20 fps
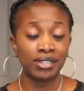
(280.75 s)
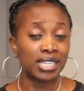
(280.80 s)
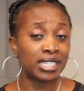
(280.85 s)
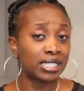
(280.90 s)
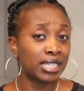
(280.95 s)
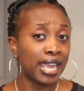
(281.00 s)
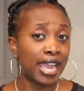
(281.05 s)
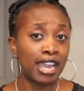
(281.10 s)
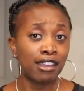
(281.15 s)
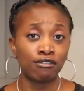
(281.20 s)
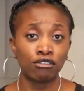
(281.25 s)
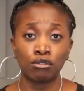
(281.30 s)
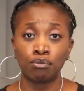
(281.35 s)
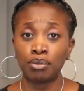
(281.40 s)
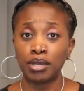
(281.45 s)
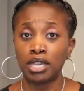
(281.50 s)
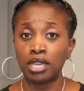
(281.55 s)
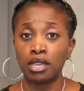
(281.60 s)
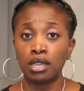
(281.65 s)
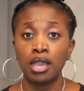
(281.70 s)
It doesn't have to
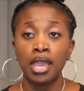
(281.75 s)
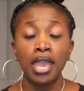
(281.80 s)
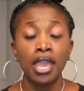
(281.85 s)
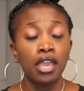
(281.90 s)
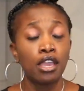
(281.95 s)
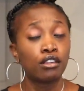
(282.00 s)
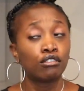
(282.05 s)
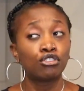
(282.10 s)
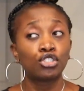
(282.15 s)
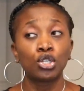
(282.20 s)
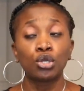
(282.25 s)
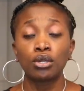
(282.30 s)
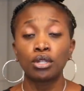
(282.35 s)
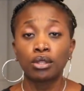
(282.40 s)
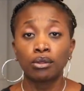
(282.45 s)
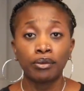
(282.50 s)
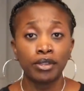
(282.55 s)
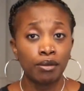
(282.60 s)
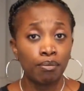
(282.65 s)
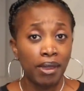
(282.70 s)
be 2 to
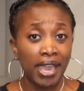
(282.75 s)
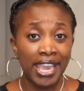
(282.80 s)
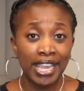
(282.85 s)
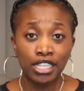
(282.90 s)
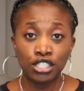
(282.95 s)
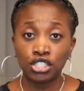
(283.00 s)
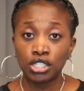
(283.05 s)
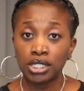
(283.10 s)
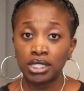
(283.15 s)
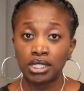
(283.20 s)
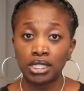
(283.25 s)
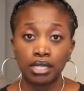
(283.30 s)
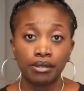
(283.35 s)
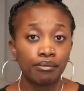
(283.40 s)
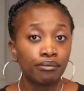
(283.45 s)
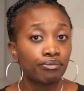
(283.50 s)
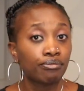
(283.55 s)
3 pages.